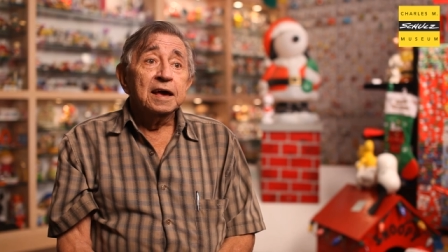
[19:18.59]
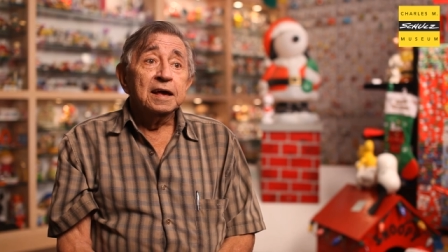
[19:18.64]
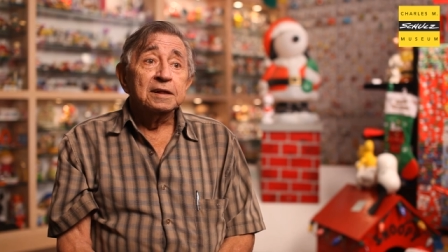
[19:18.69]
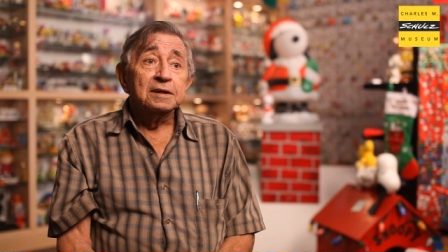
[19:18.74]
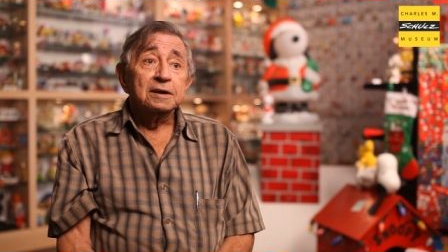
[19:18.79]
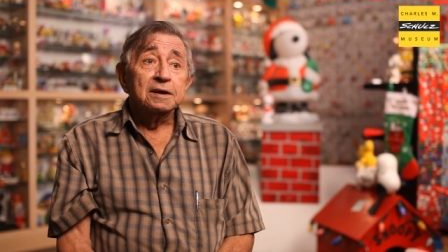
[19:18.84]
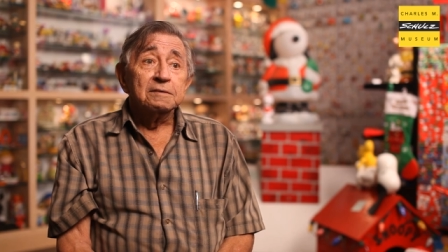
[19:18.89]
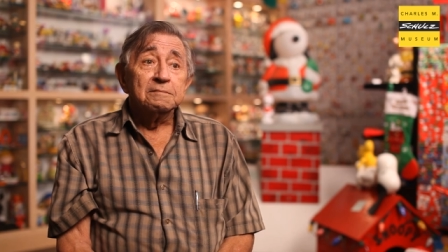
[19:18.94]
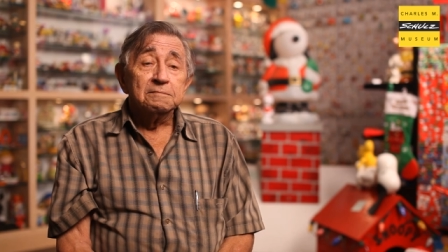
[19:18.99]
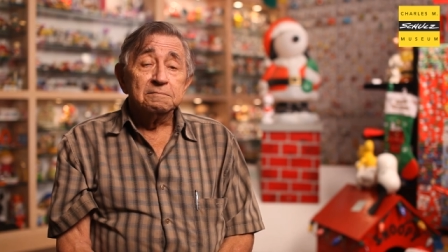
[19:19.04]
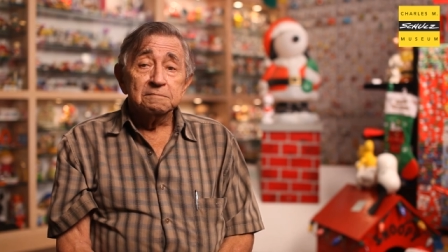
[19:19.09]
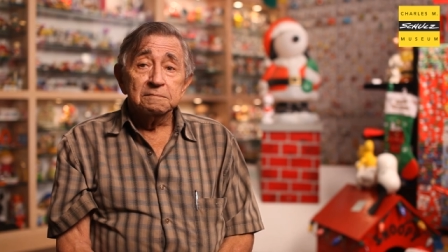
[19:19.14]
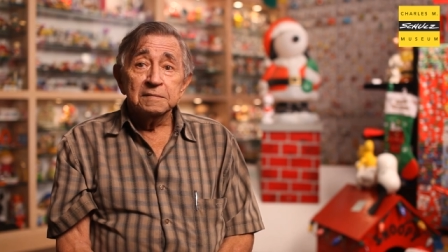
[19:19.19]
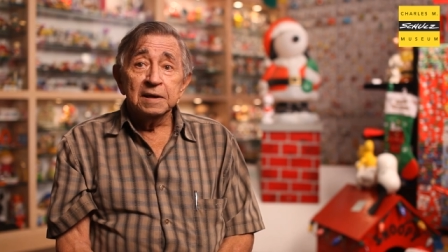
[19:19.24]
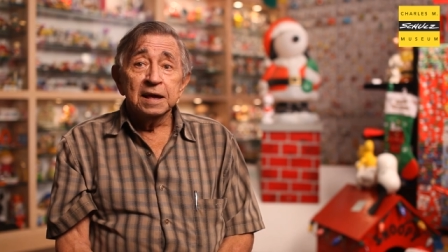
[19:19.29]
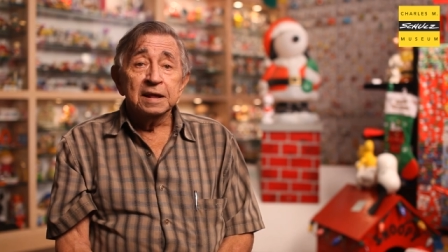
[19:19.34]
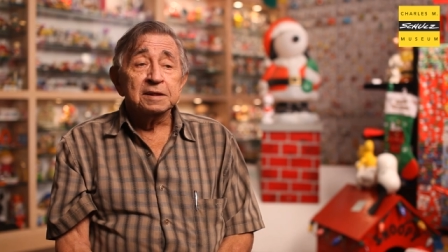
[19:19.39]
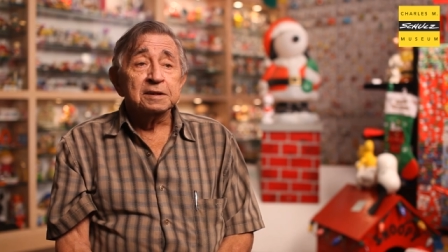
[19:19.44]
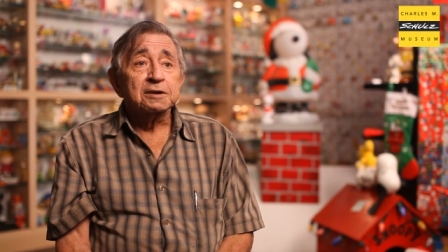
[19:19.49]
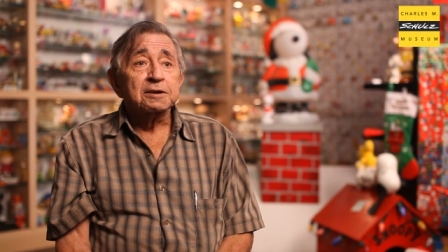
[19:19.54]
and
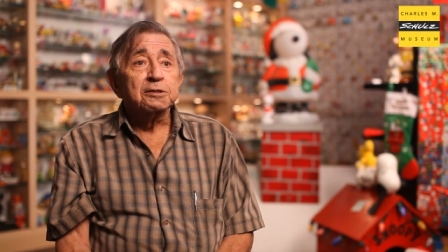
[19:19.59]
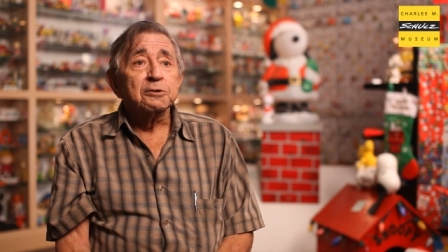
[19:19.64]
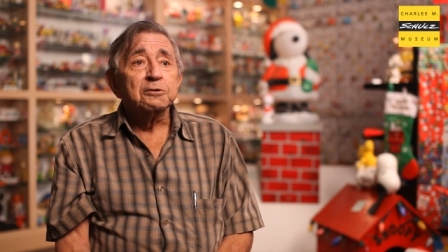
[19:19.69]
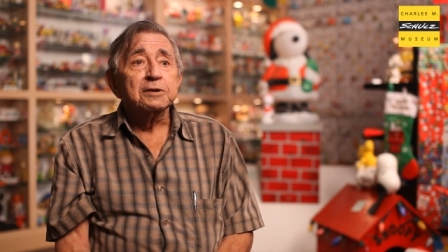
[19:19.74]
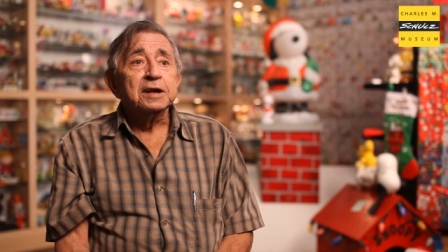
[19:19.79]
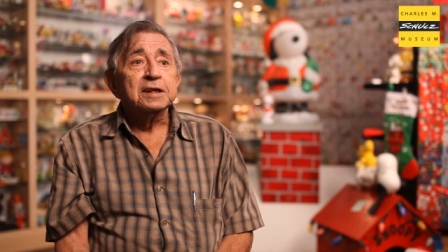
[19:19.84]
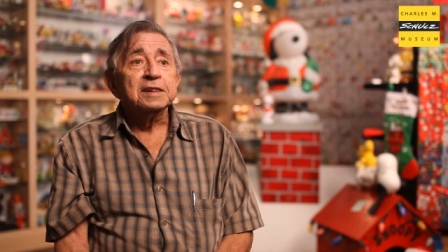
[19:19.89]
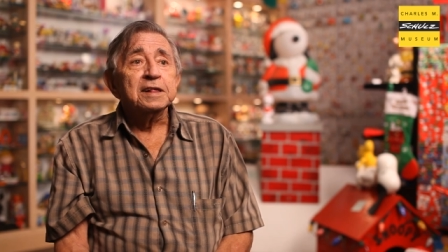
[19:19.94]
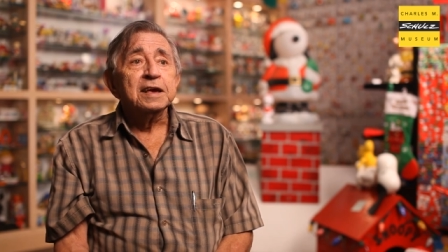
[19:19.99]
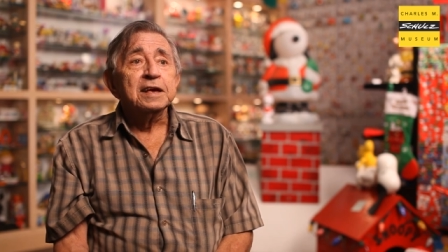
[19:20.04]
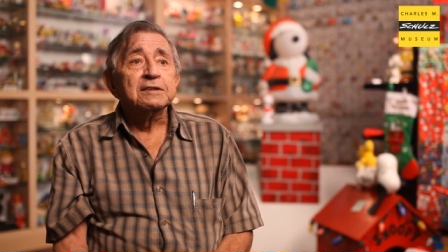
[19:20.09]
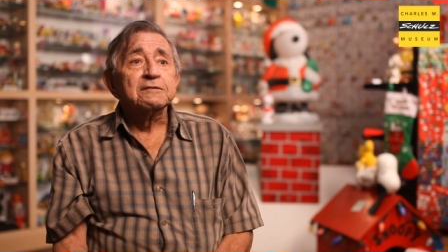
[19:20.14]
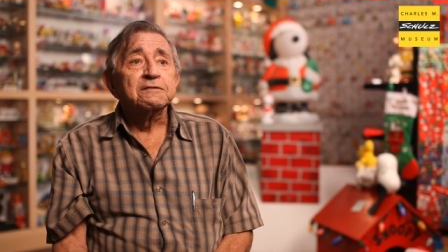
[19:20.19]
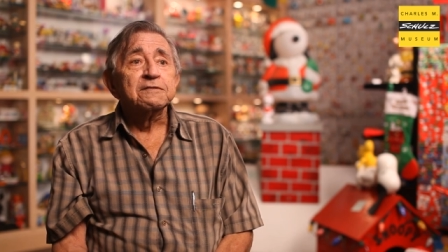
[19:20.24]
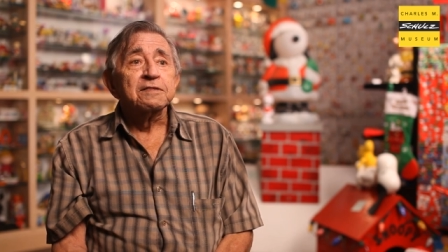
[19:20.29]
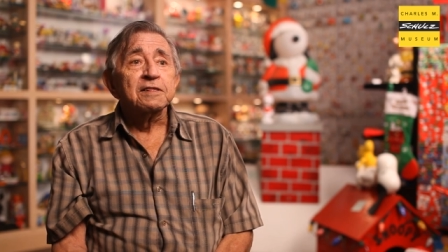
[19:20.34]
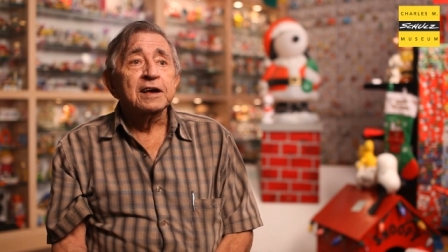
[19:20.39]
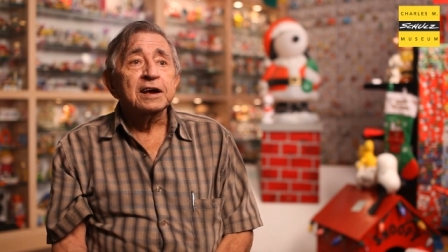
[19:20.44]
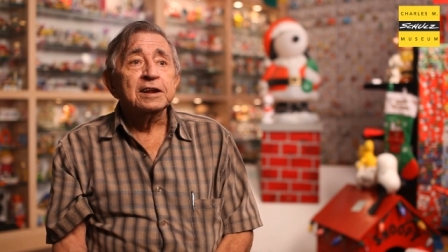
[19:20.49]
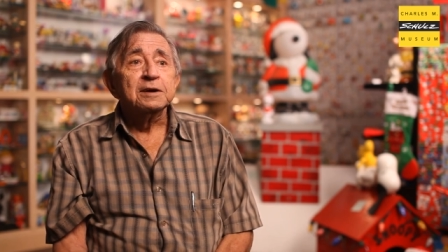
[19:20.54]
including the
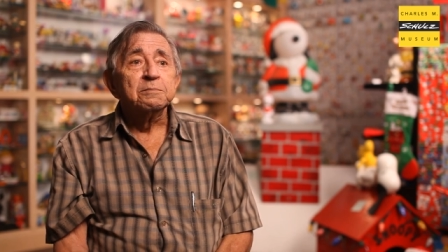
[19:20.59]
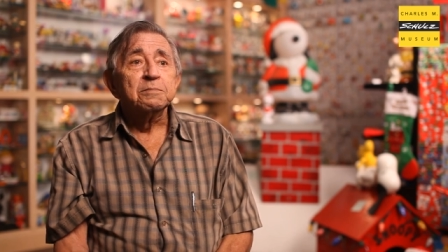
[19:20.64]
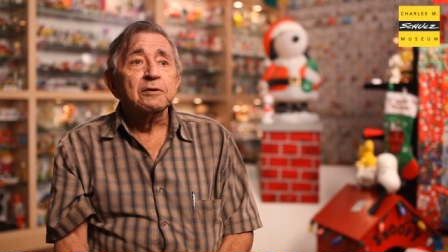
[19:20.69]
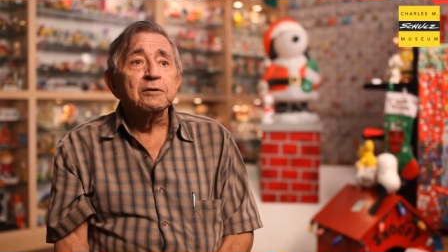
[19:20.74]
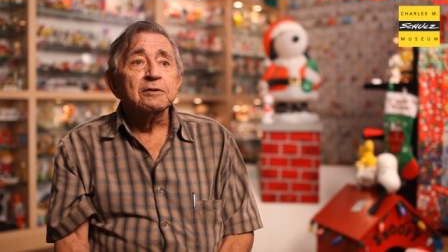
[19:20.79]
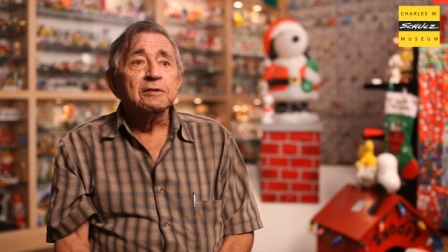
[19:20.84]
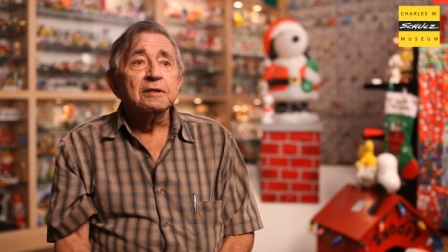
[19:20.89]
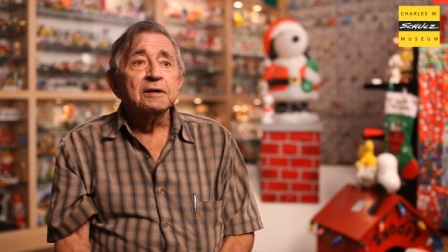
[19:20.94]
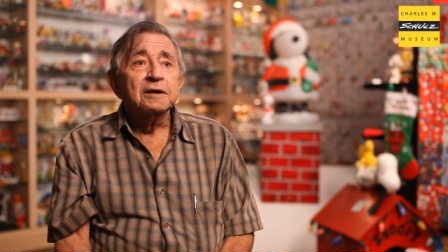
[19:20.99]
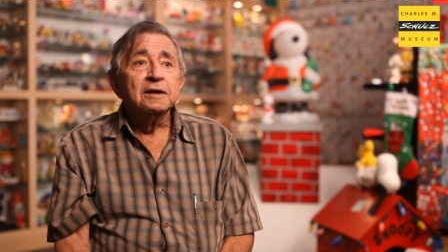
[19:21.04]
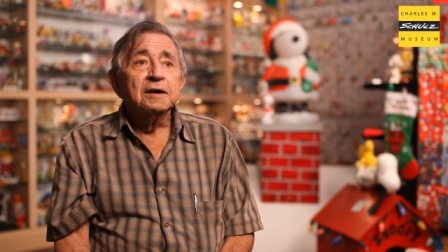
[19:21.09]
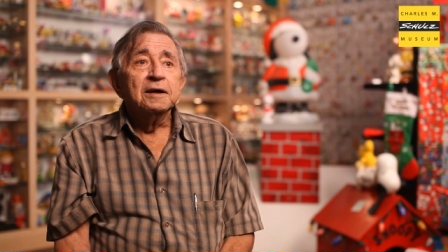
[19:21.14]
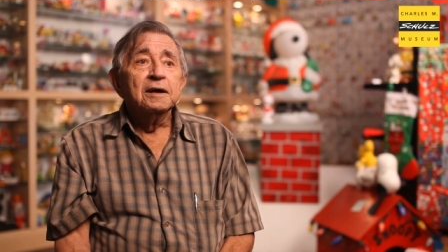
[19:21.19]
inflatable